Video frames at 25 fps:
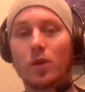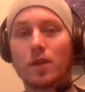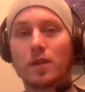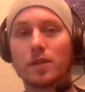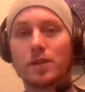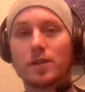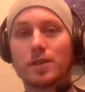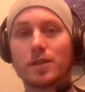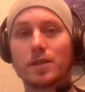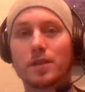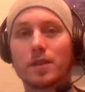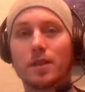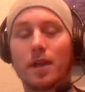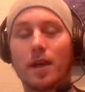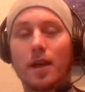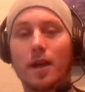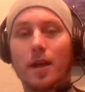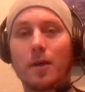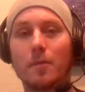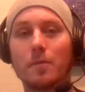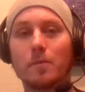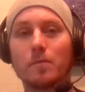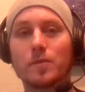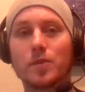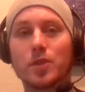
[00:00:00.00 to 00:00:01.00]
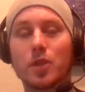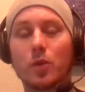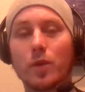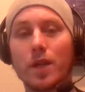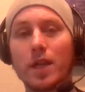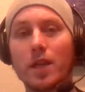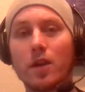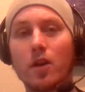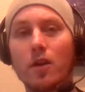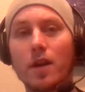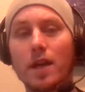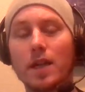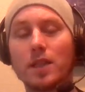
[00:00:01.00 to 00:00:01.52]
works. So
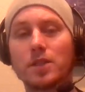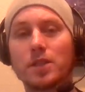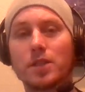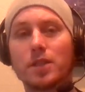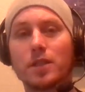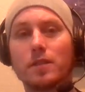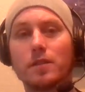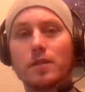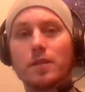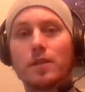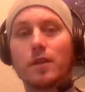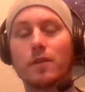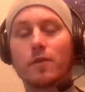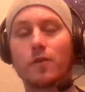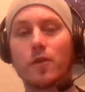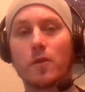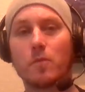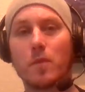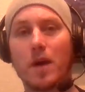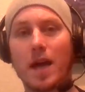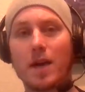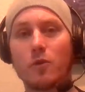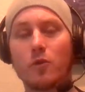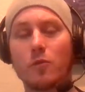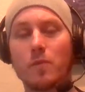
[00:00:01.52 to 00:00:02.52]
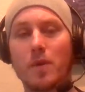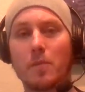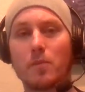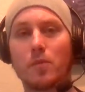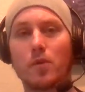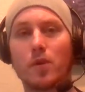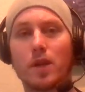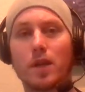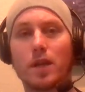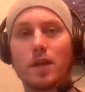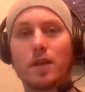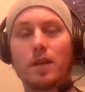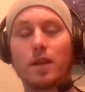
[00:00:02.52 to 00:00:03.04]
reincarnation, from my
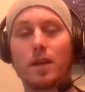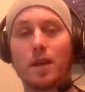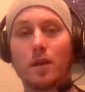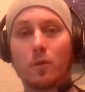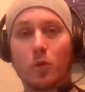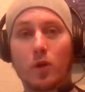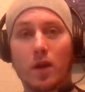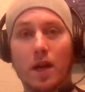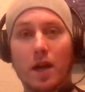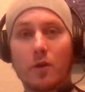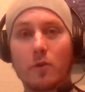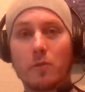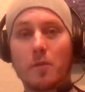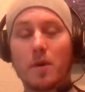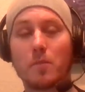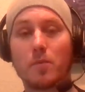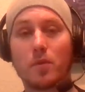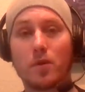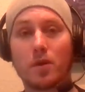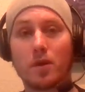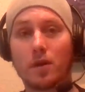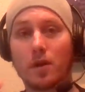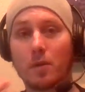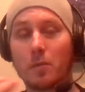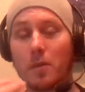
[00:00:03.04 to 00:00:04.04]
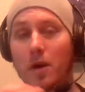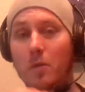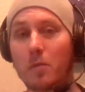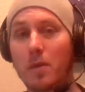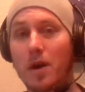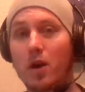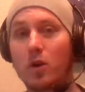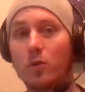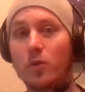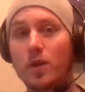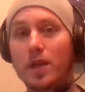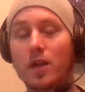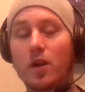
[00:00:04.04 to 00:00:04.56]
memory and when I remember about
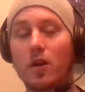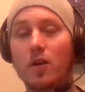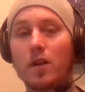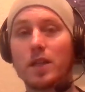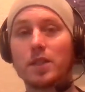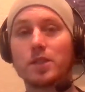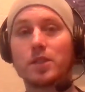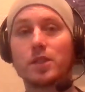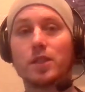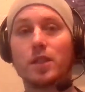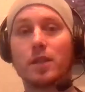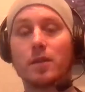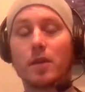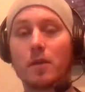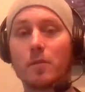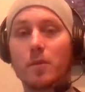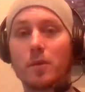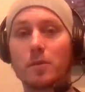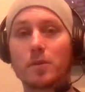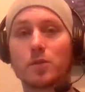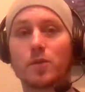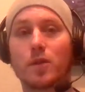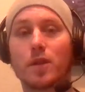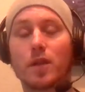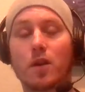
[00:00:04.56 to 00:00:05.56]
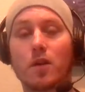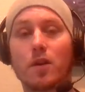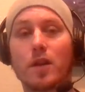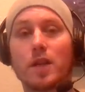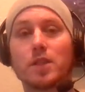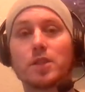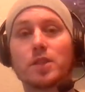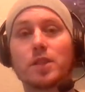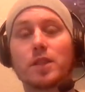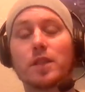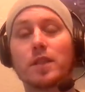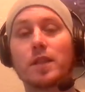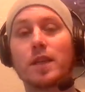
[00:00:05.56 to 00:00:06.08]
my own reincarnation and other people's
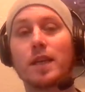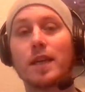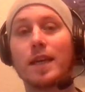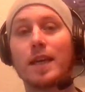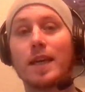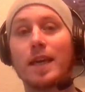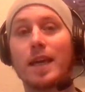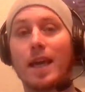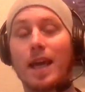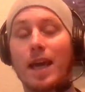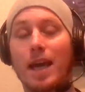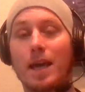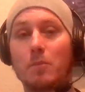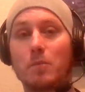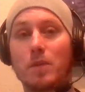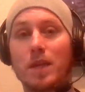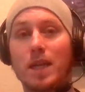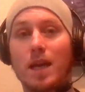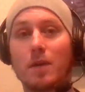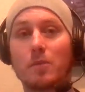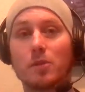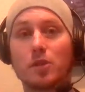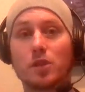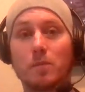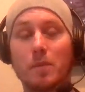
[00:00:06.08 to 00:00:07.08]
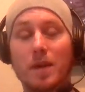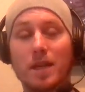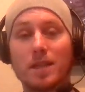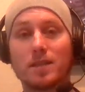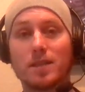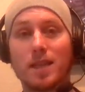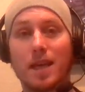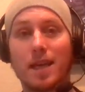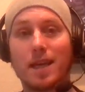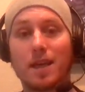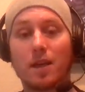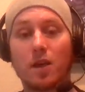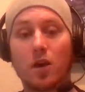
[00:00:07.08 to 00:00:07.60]
reincarnation, and being able to
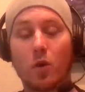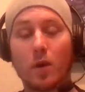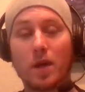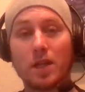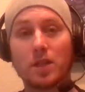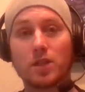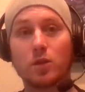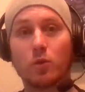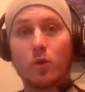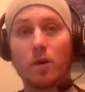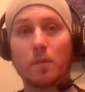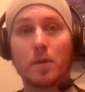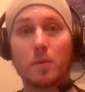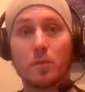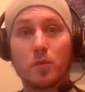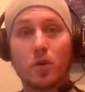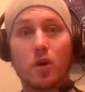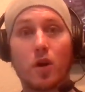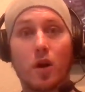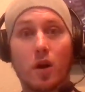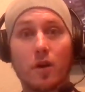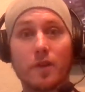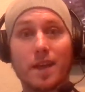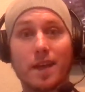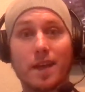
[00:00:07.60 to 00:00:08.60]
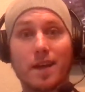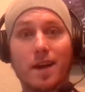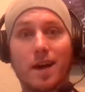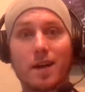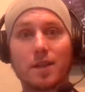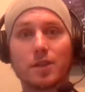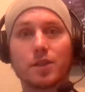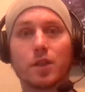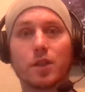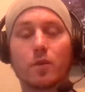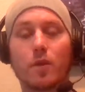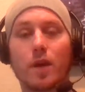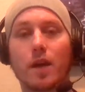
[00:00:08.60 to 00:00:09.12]
meditate and go into what people call the
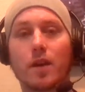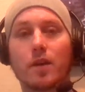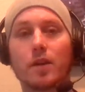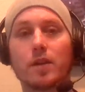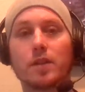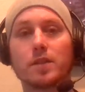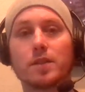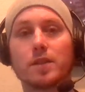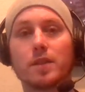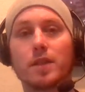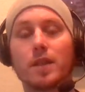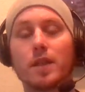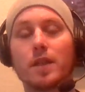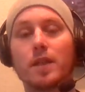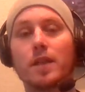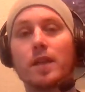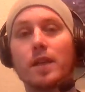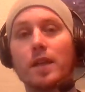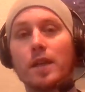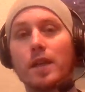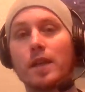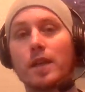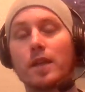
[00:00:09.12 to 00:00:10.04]
Akashic records, the